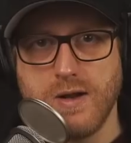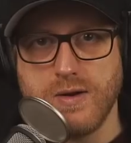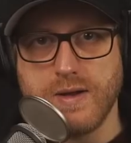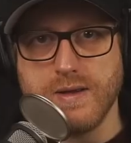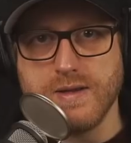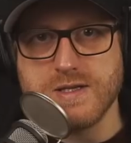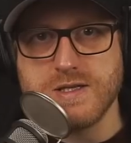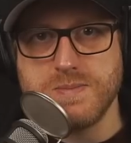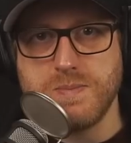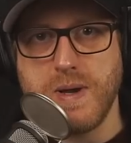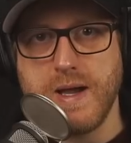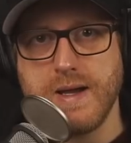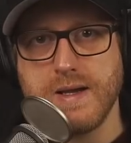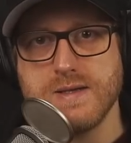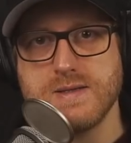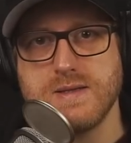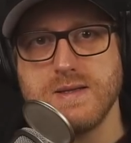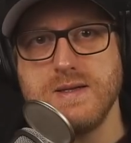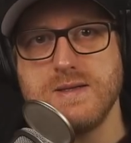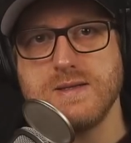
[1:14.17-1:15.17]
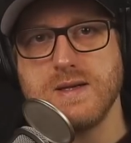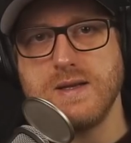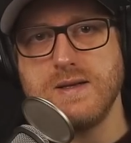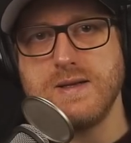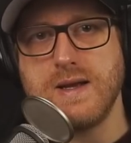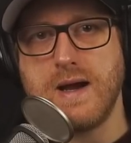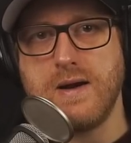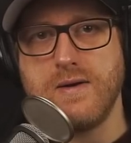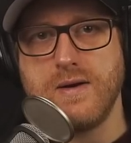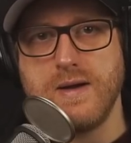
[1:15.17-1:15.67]
a look at the specs. The
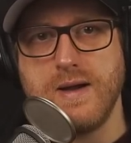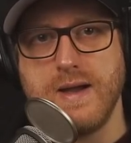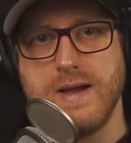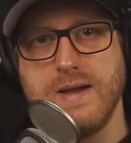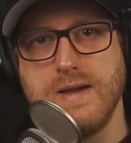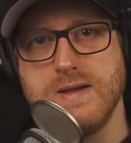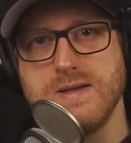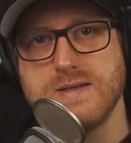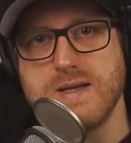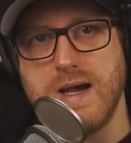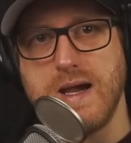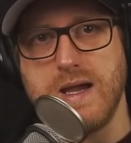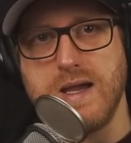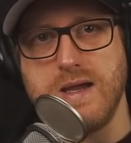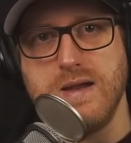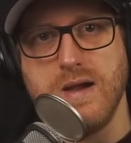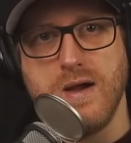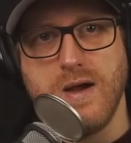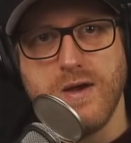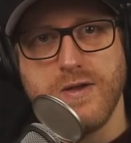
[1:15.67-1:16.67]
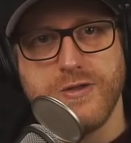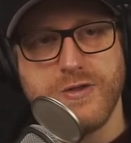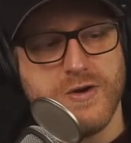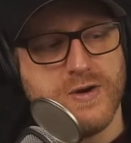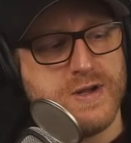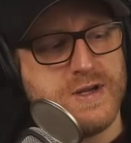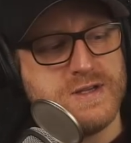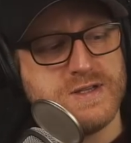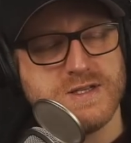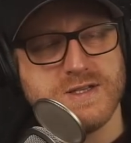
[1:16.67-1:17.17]
Sundara is a
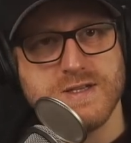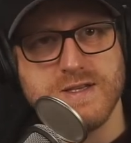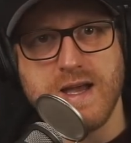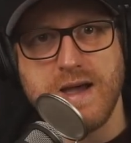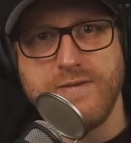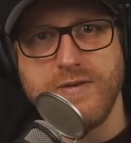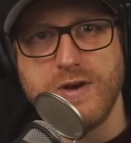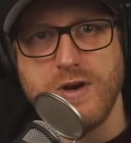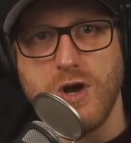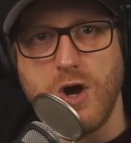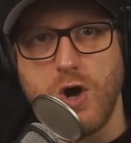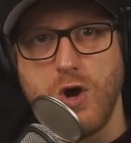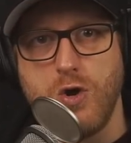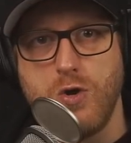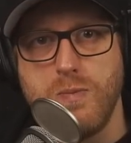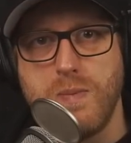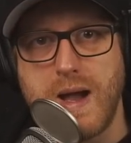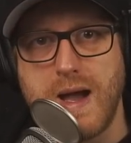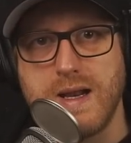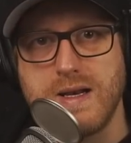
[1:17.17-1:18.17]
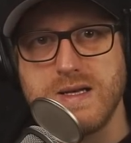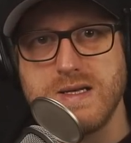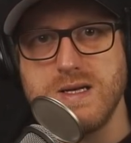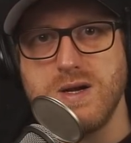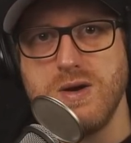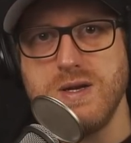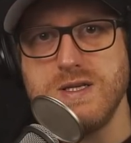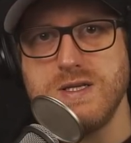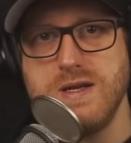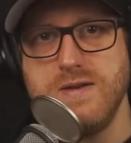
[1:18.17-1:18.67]
37 ohm and
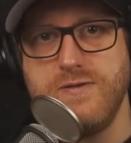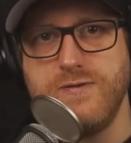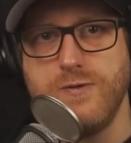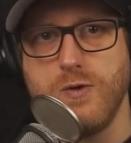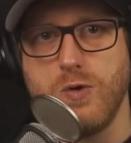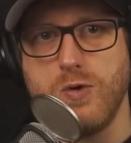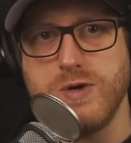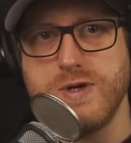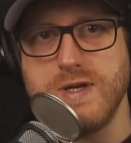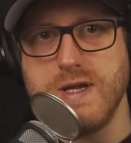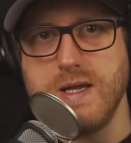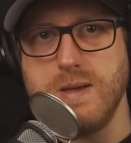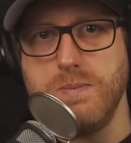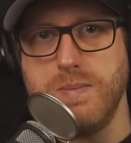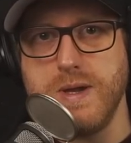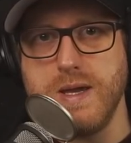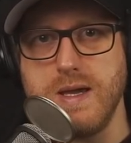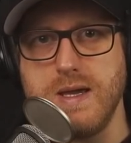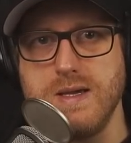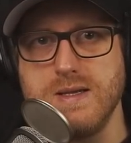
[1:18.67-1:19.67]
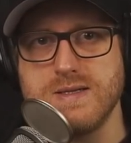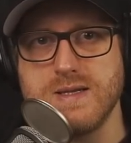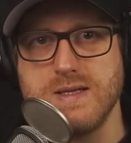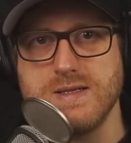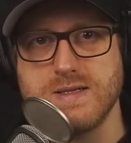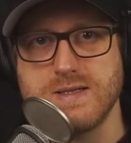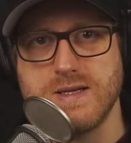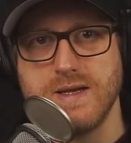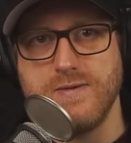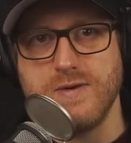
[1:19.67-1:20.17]
94 dB
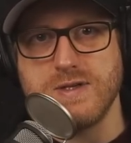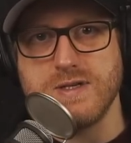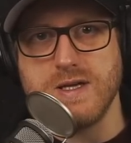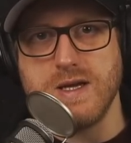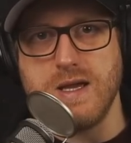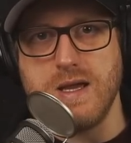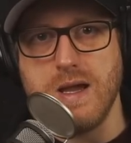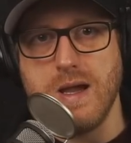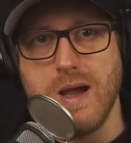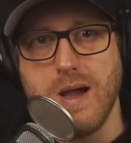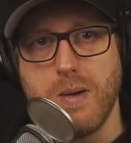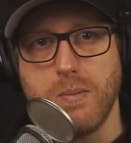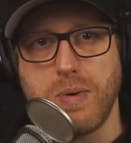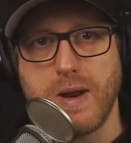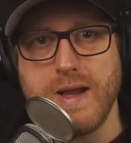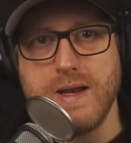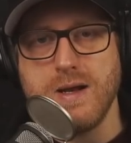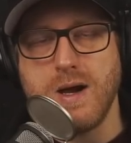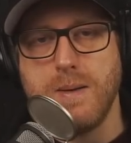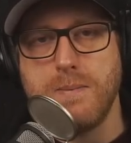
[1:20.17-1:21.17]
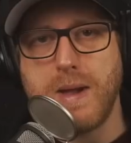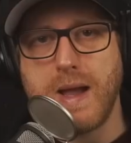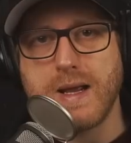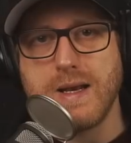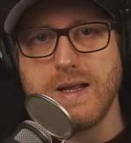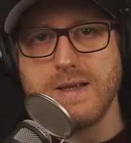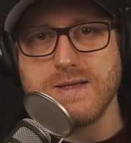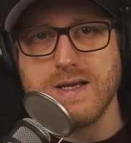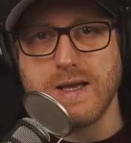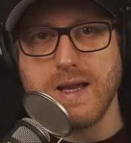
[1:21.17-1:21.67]
sensitivity planar
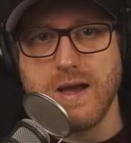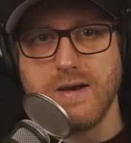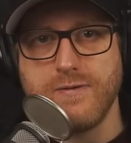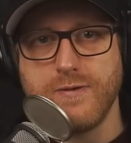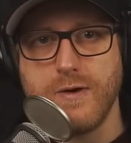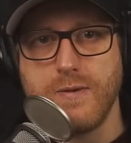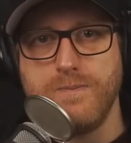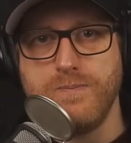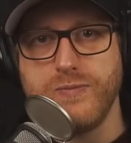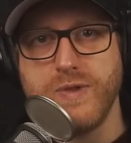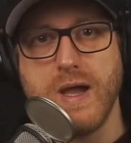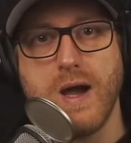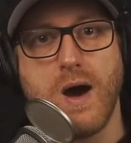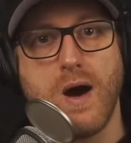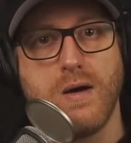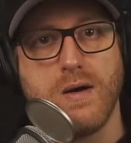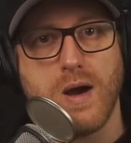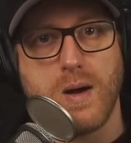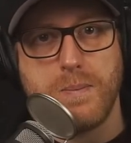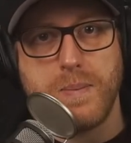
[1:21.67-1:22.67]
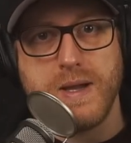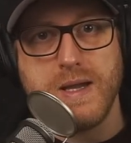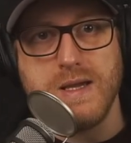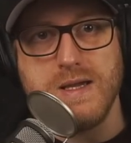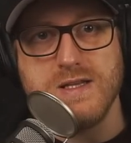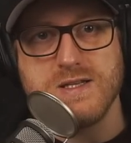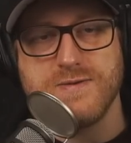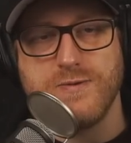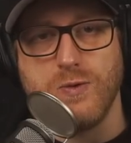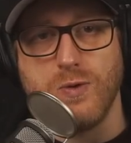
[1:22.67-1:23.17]
magnetic headphone. The
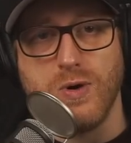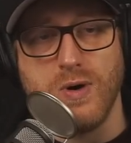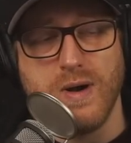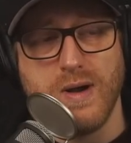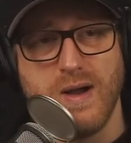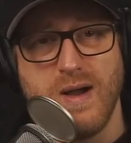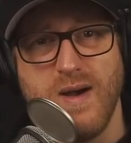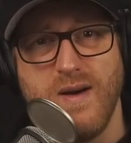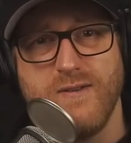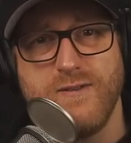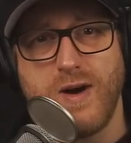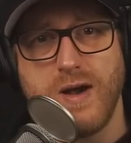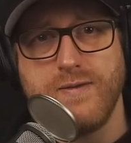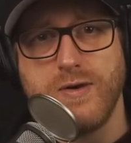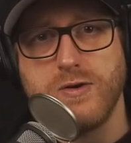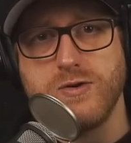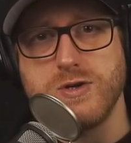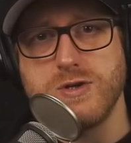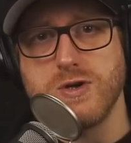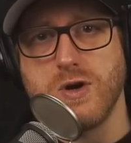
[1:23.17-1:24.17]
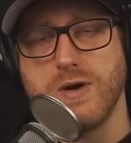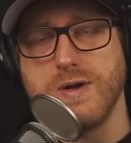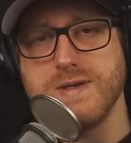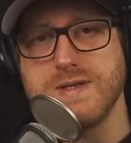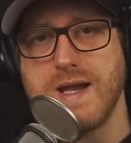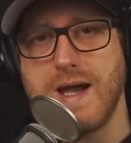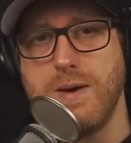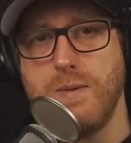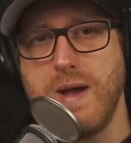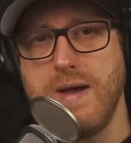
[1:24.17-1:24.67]
RRP's for
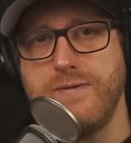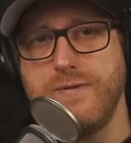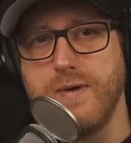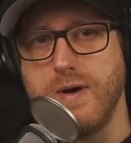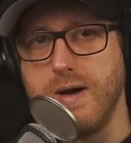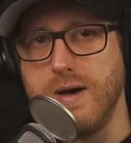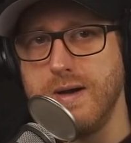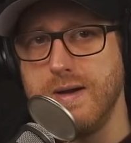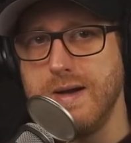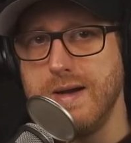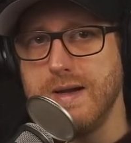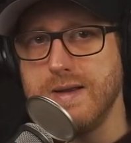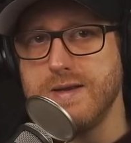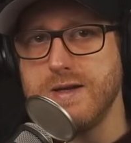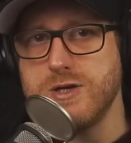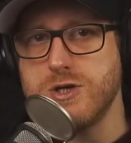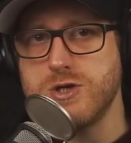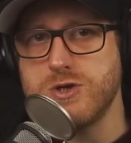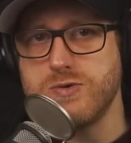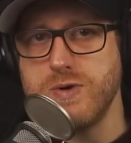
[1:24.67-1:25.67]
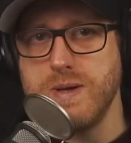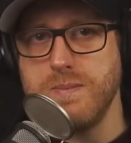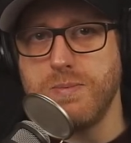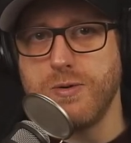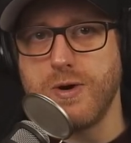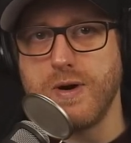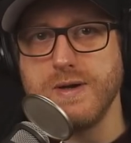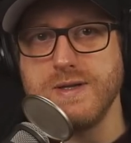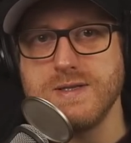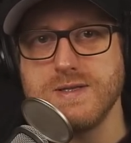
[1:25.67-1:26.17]
$500. However, their street
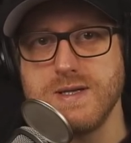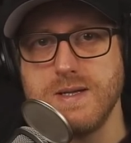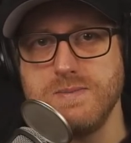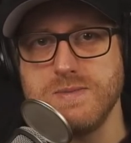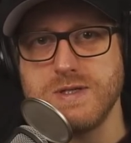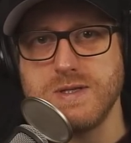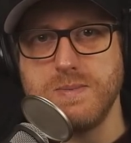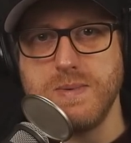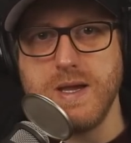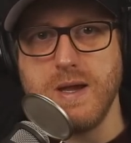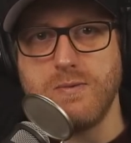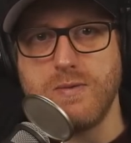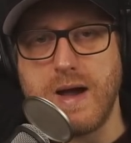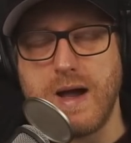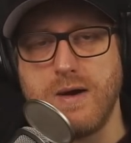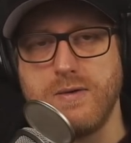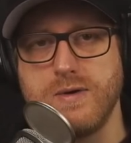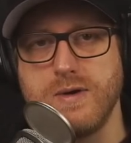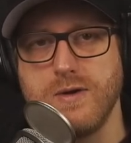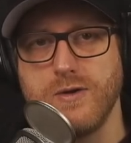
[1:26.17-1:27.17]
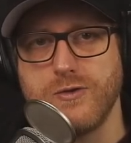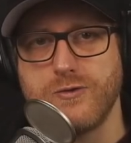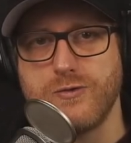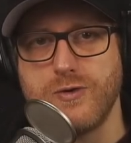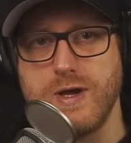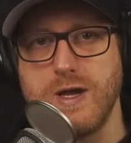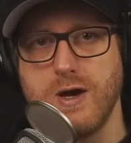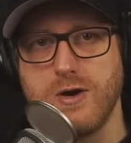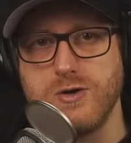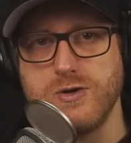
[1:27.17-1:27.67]
price seems to be around
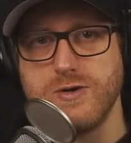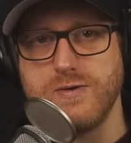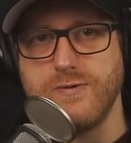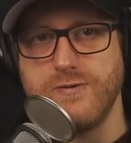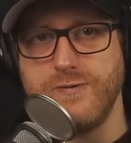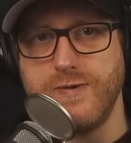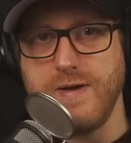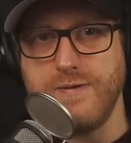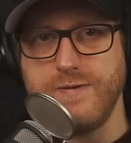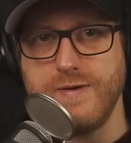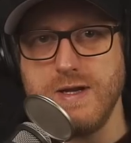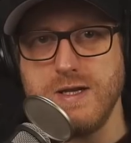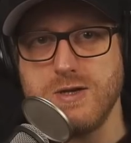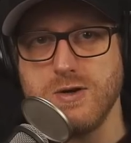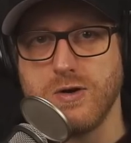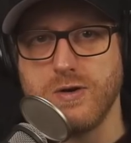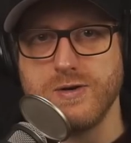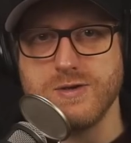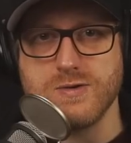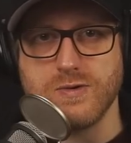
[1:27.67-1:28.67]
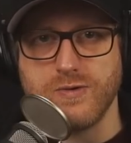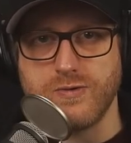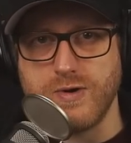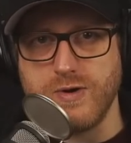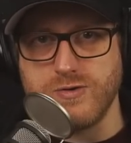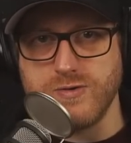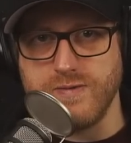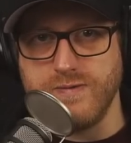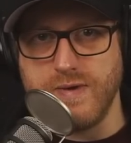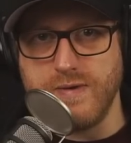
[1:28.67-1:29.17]
$350 or
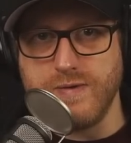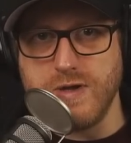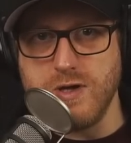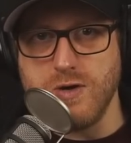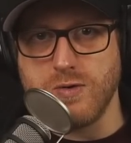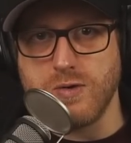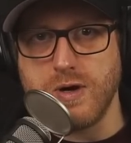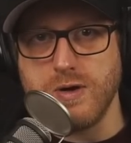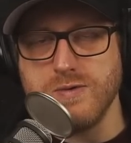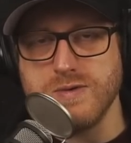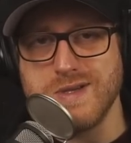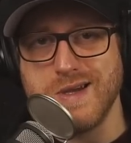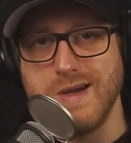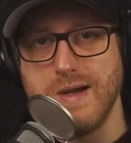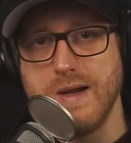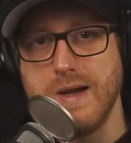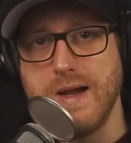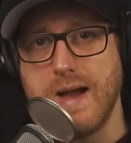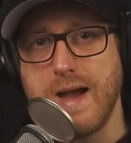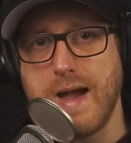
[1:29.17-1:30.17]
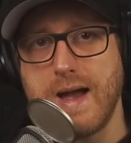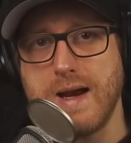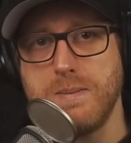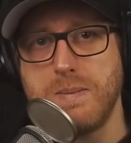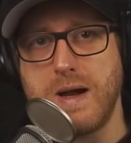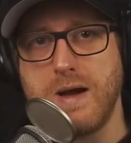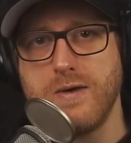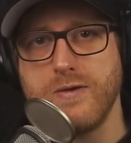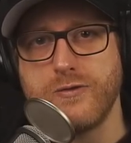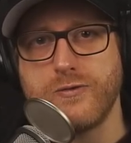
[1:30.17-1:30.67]
€350 and
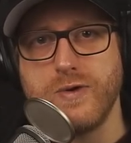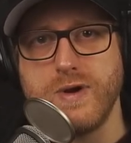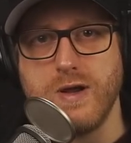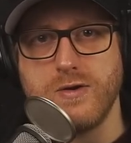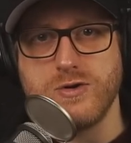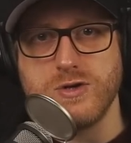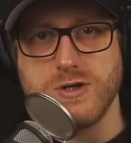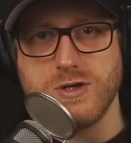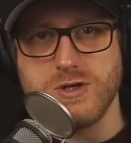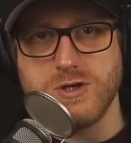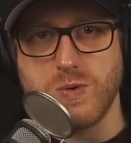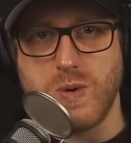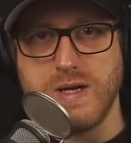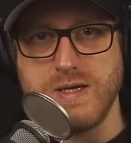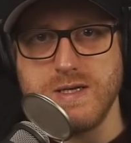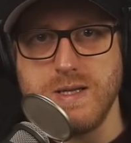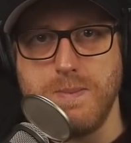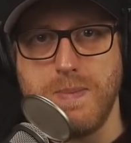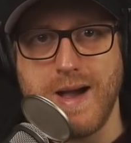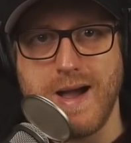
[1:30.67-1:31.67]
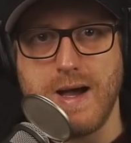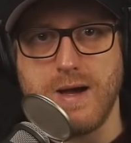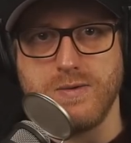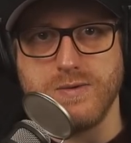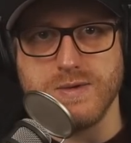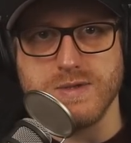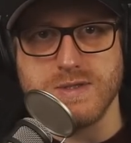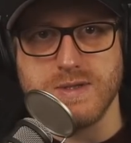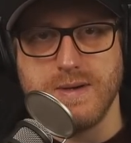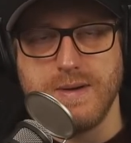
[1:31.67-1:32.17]
about
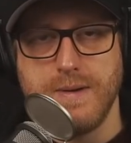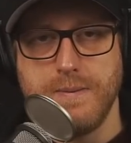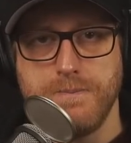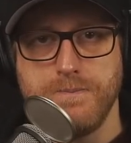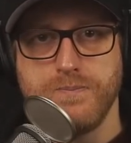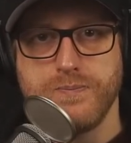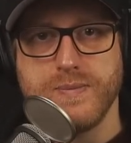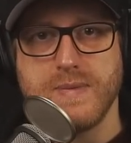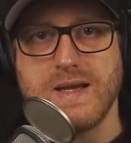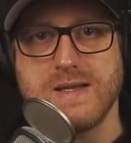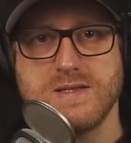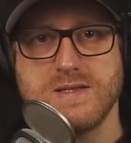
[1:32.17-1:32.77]
£320. And